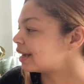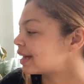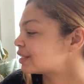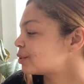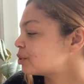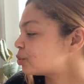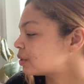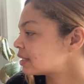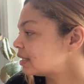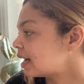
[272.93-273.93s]
It has so much
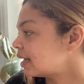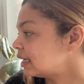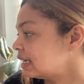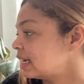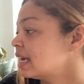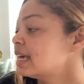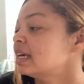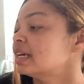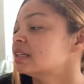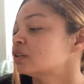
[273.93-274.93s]
personality.
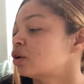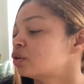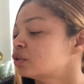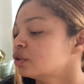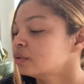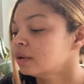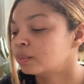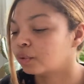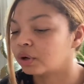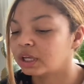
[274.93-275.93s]
It's also a
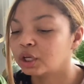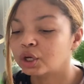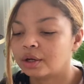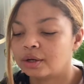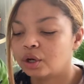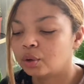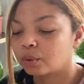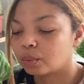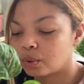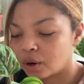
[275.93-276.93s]
pretty good
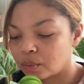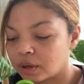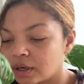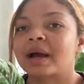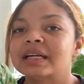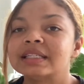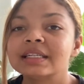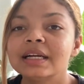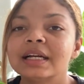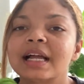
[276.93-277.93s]
grower. I did
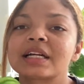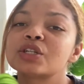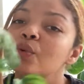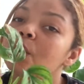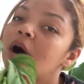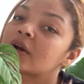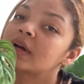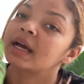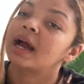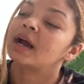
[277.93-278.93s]
neglect to water
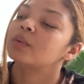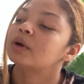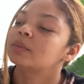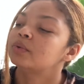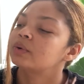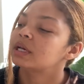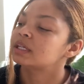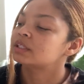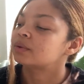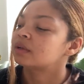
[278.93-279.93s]
it at one
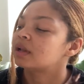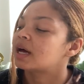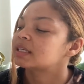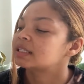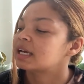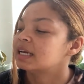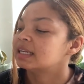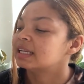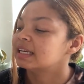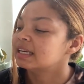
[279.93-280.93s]
point, so it lost a
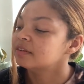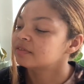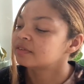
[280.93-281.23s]
leaf.